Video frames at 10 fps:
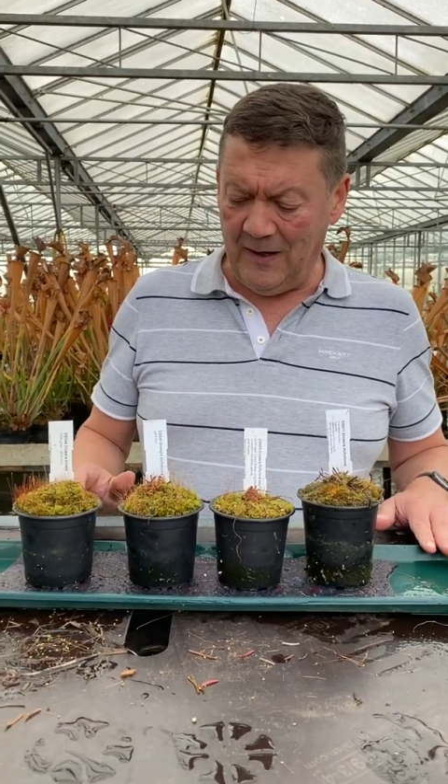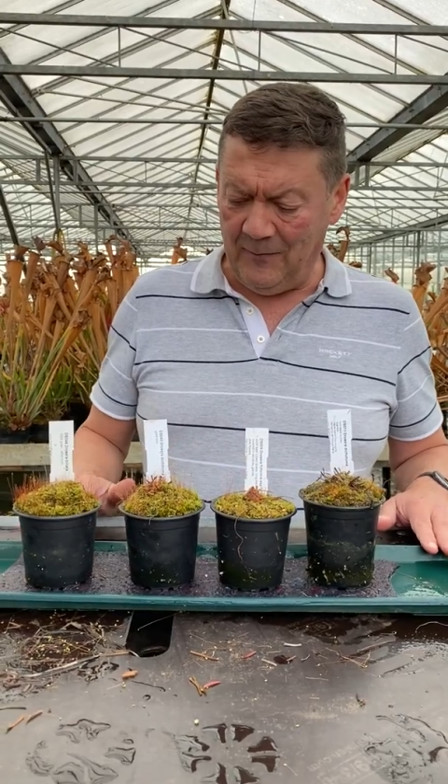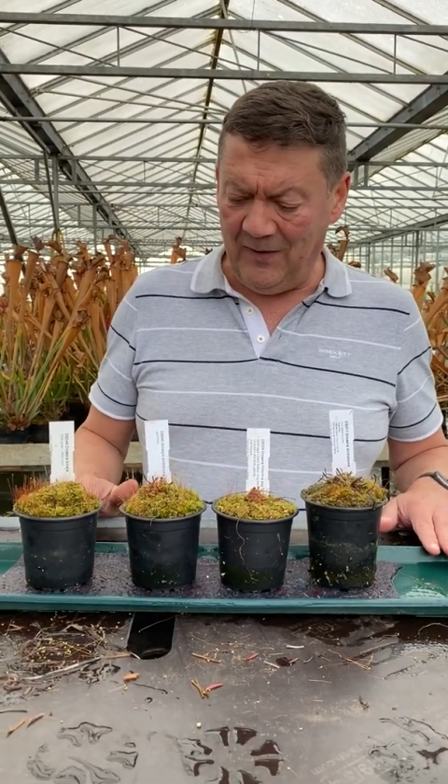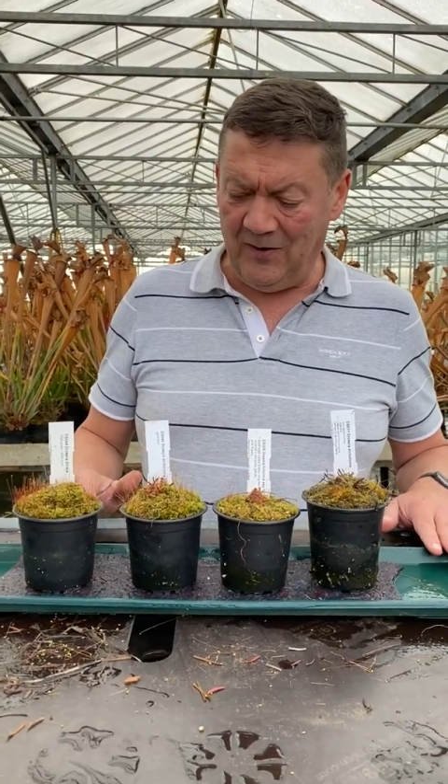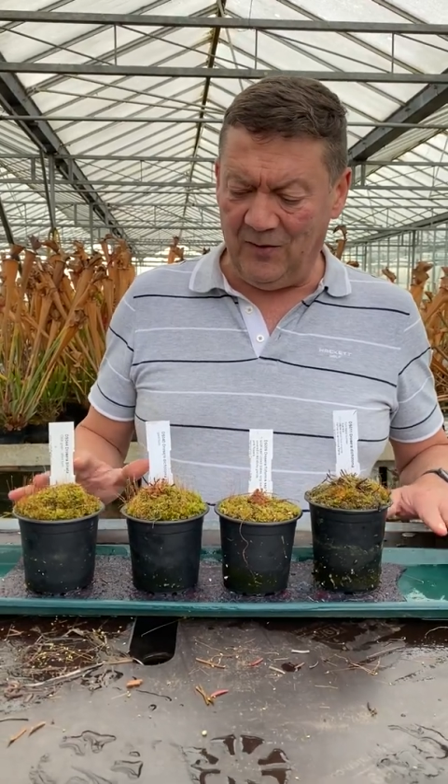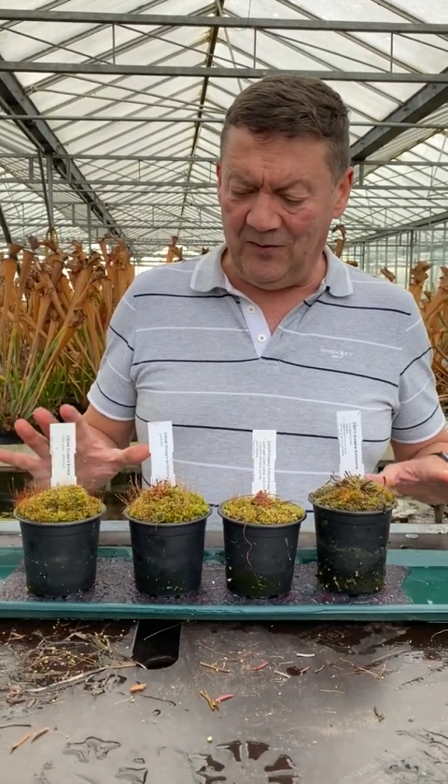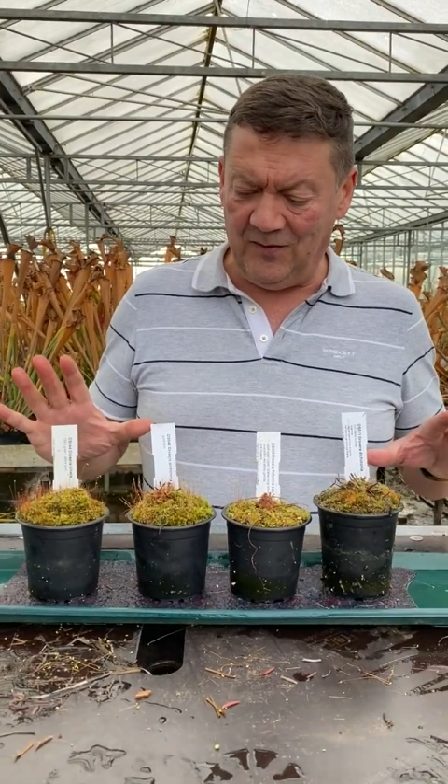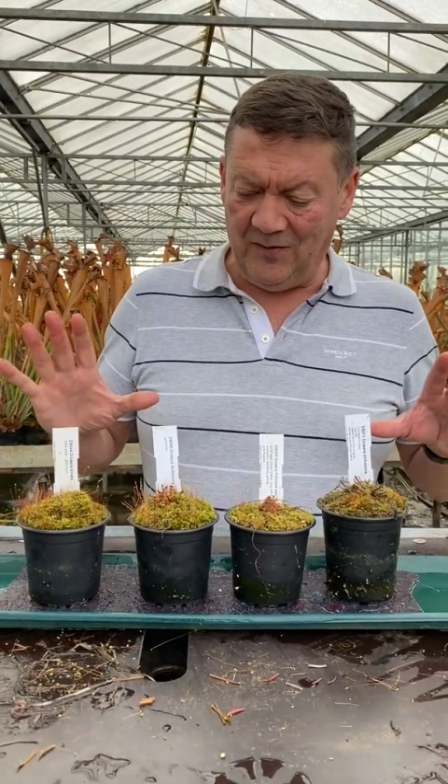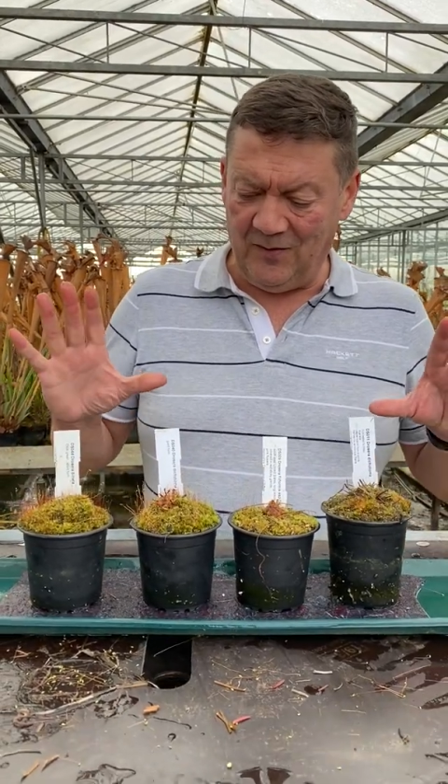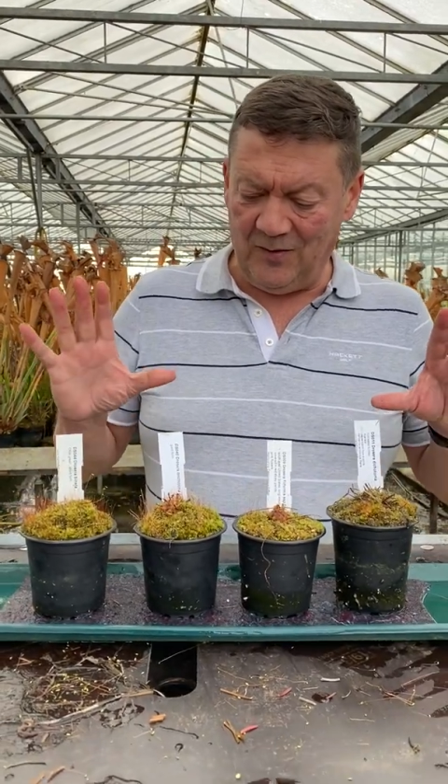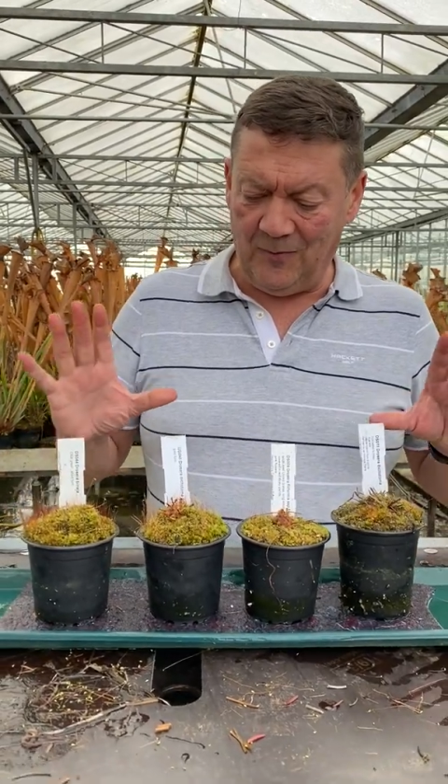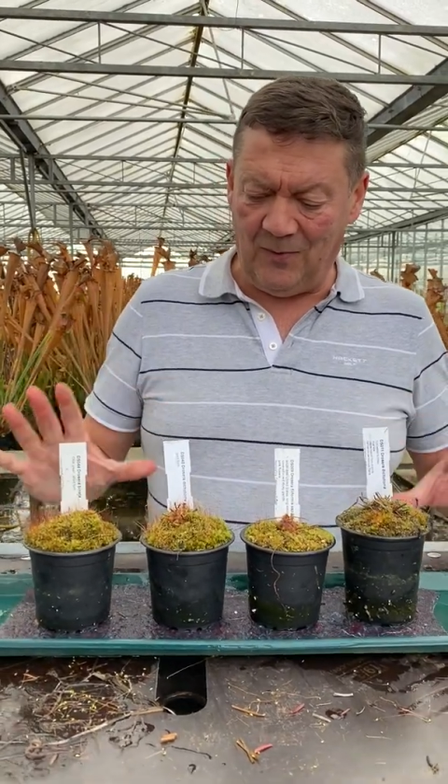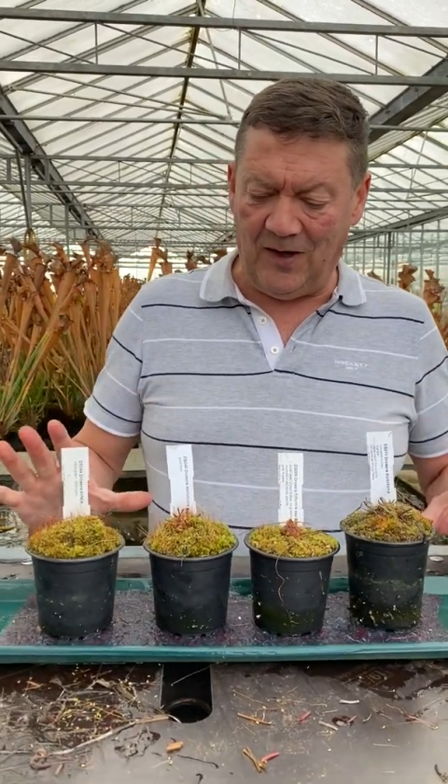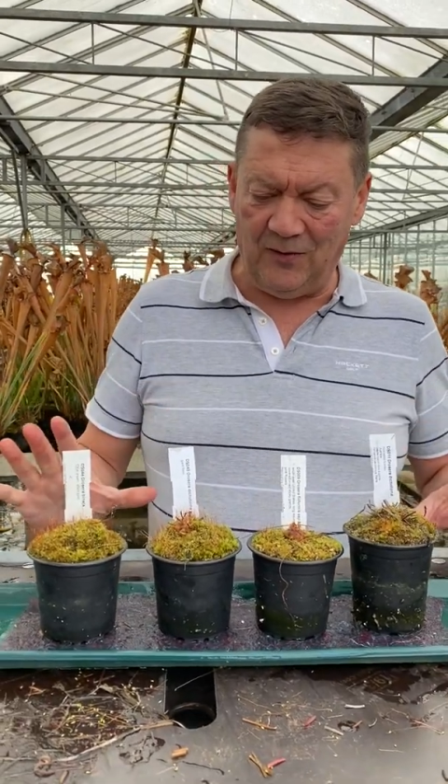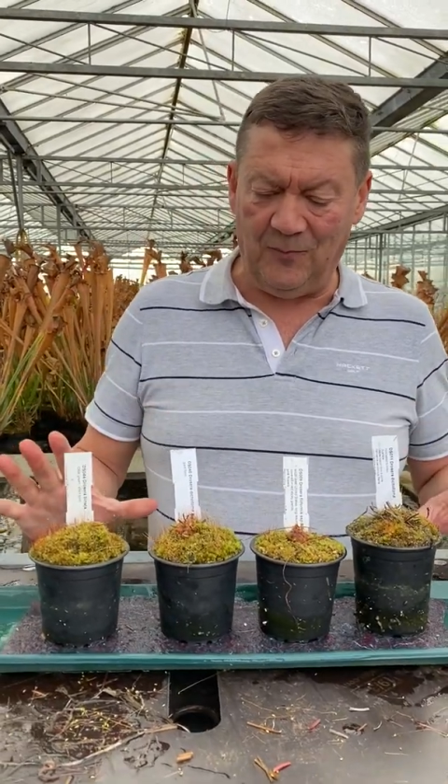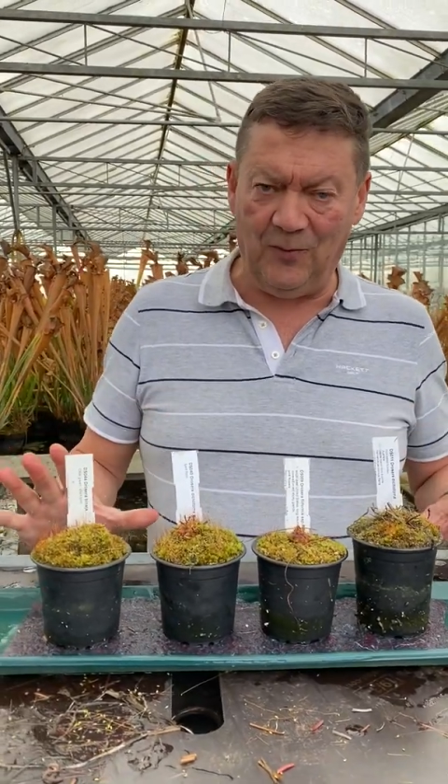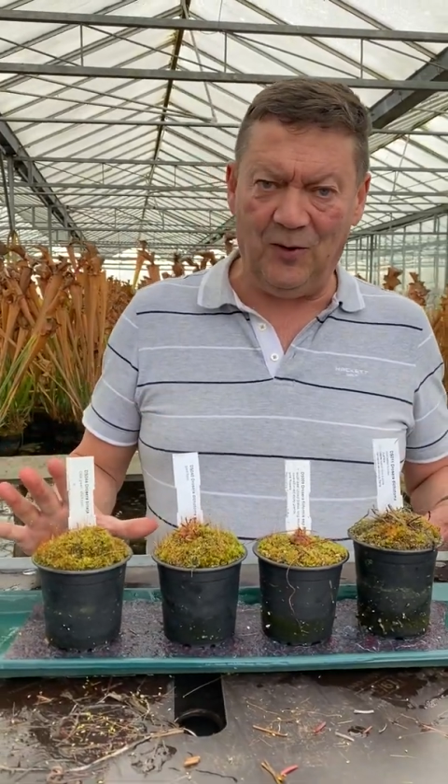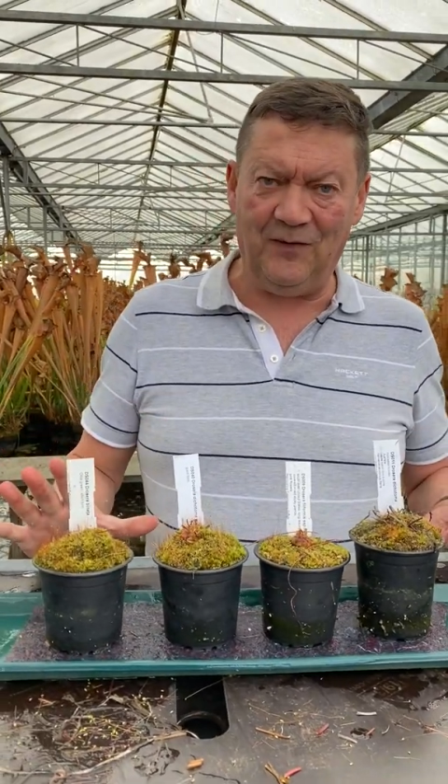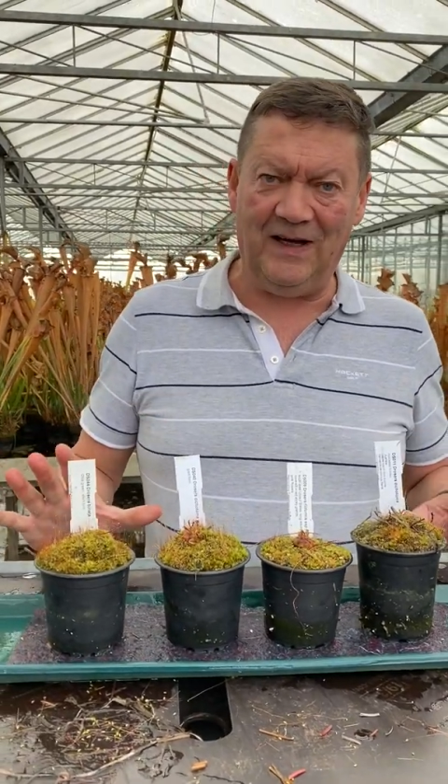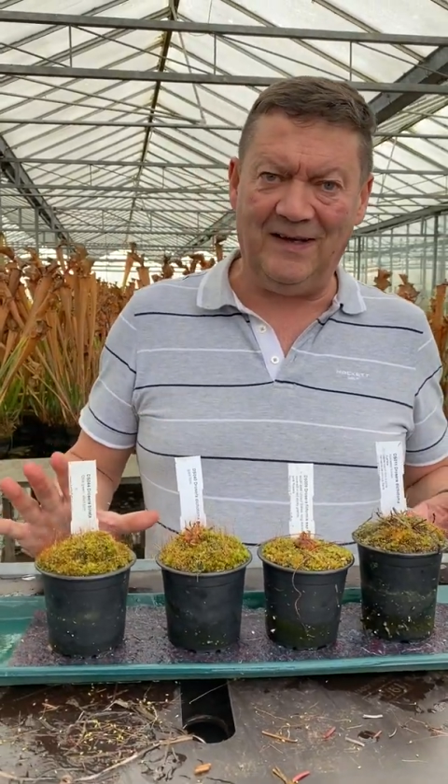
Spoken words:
because the plants are perfectly